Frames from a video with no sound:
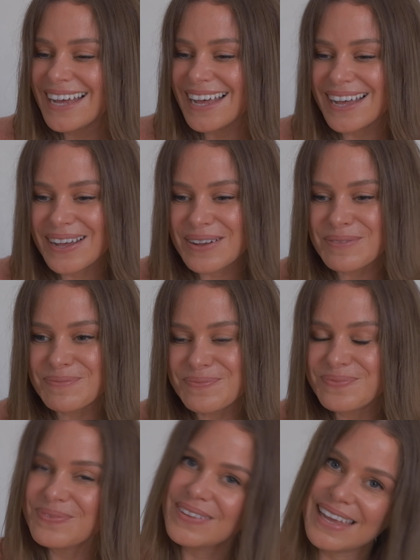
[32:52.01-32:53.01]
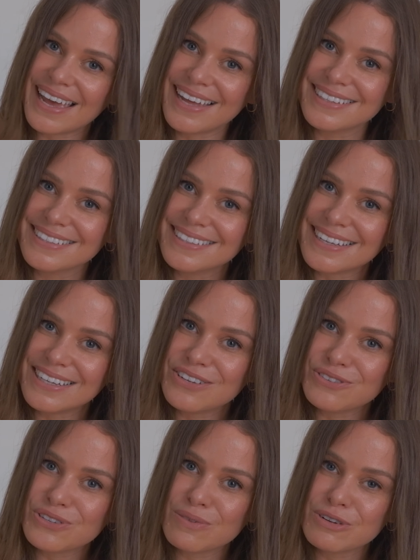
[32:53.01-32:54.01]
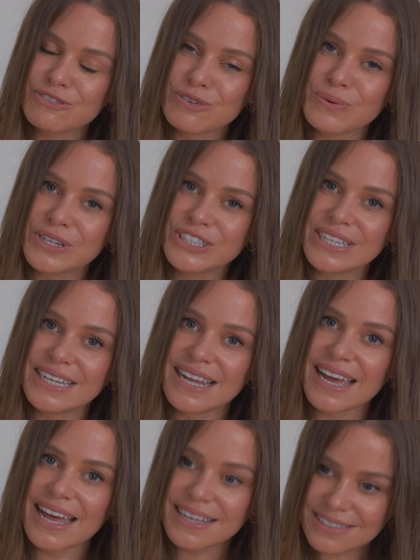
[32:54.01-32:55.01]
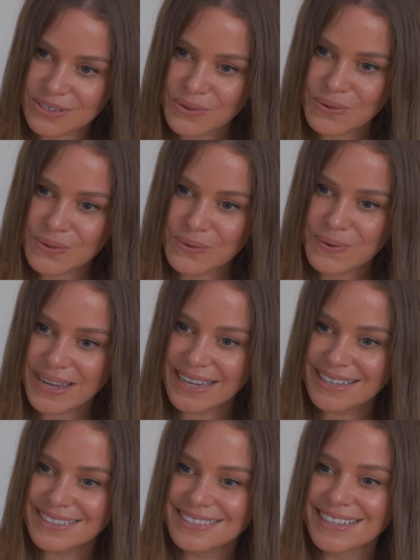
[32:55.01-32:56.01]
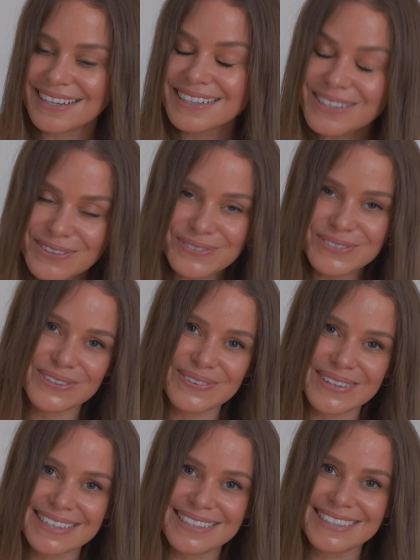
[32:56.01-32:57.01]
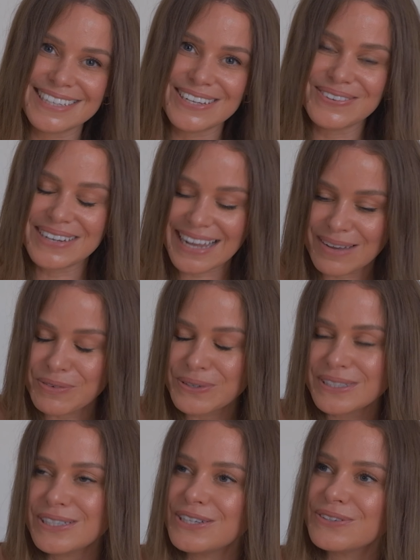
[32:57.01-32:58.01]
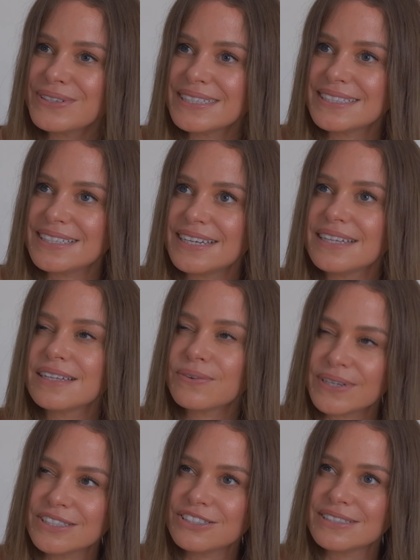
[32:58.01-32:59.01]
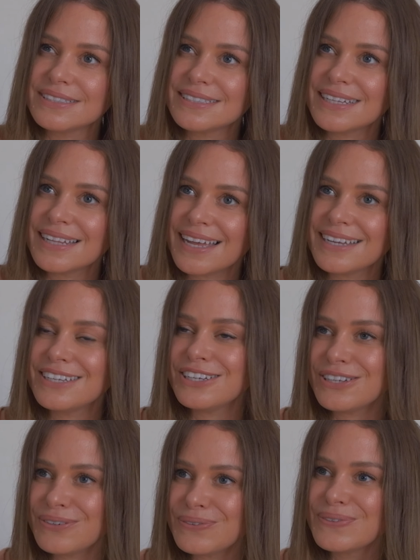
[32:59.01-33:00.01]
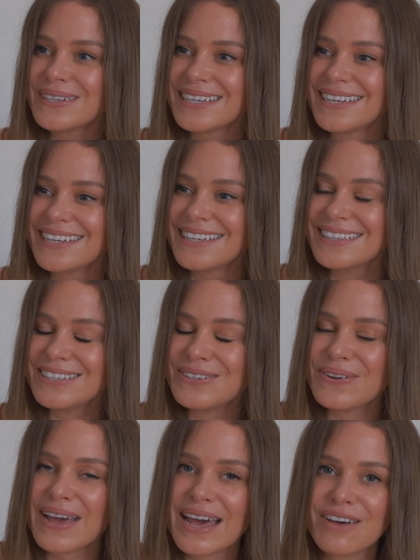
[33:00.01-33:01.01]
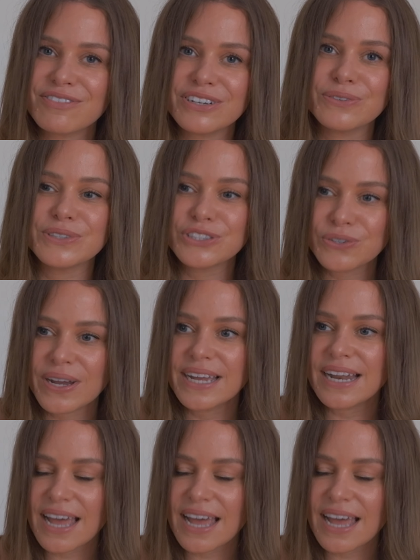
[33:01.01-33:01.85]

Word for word: Um, yeah, Thank you so much for watching. As always, I love doing a Q&A. I'm always curious to hear the questions that like you that you have and I always try and